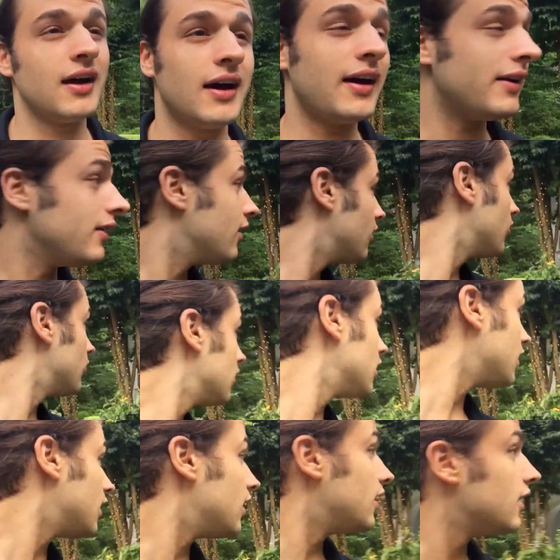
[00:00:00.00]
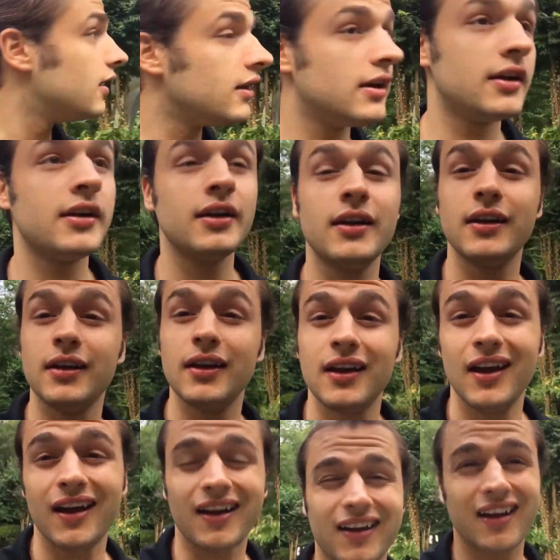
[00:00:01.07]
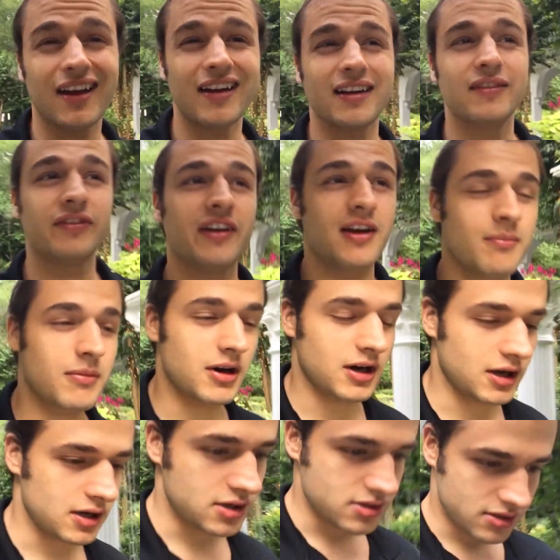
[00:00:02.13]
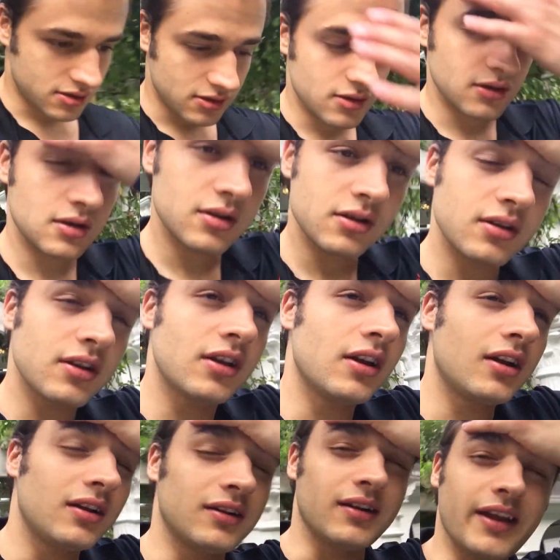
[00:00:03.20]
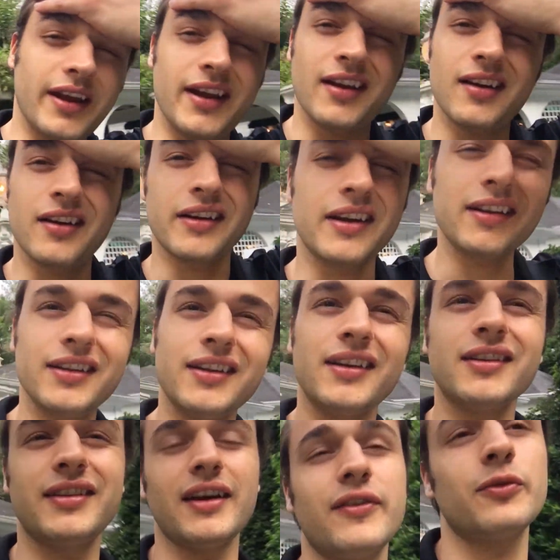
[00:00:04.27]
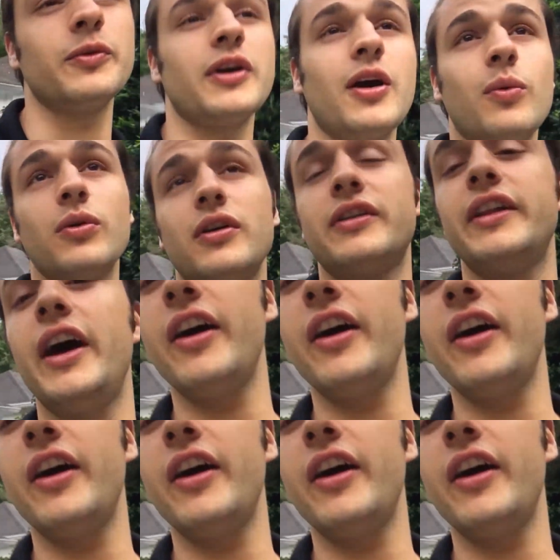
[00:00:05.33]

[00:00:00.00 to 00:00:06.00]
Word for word: I know uh, I kind of am uh, late on getting this. After we got worked